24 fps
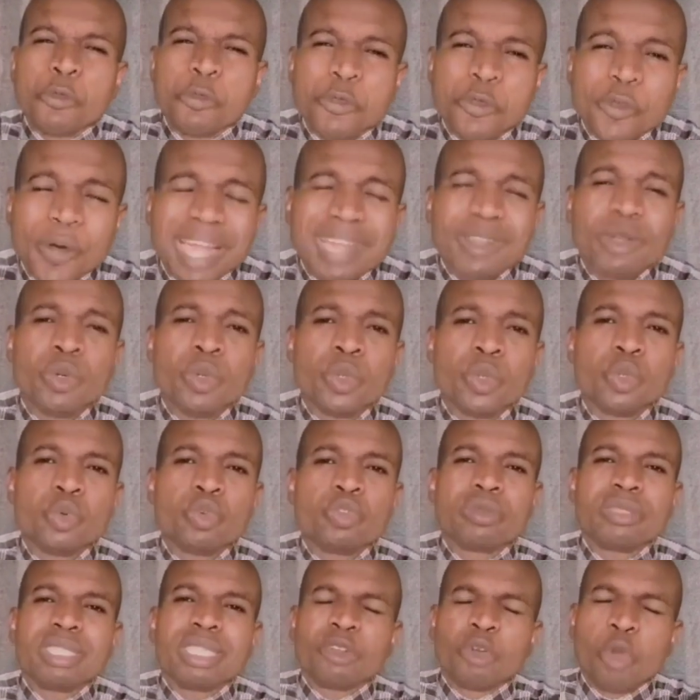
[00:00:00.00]

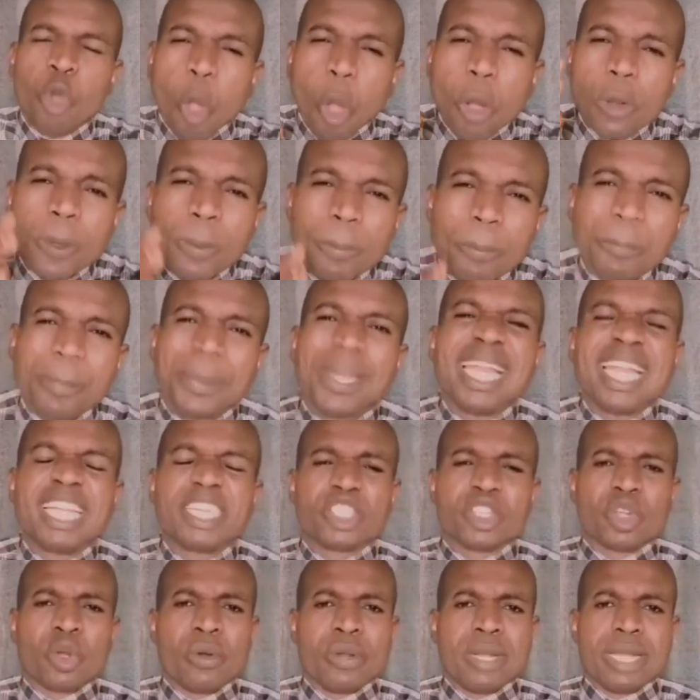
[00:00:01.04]
value God
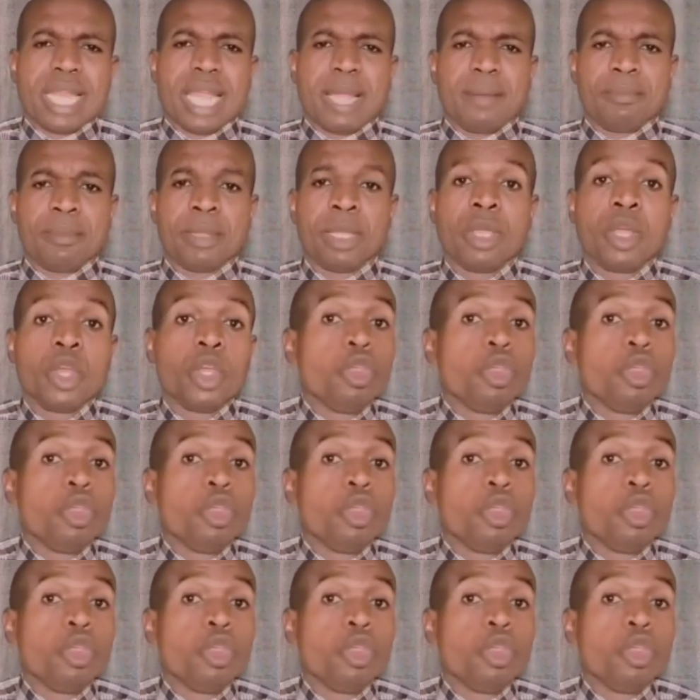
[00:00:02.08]
places on them.